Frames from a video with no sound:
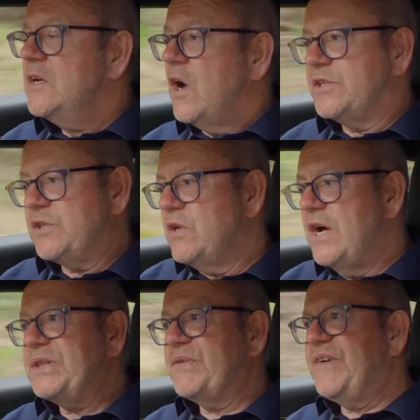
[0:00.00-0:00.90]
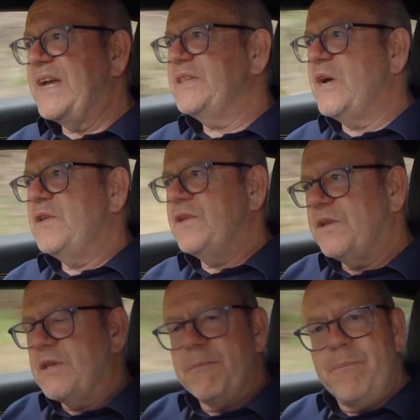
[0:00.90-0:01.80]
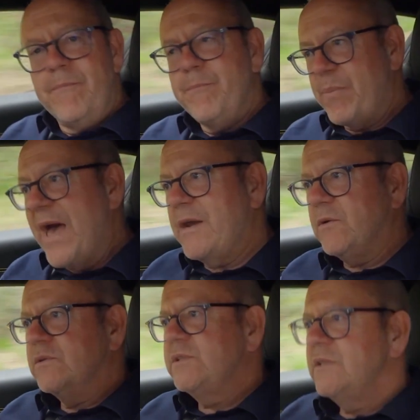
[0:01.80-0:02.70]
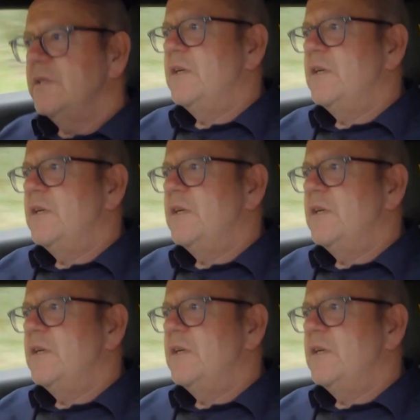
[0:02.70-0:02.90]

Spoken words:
I do like the fact though that the paddles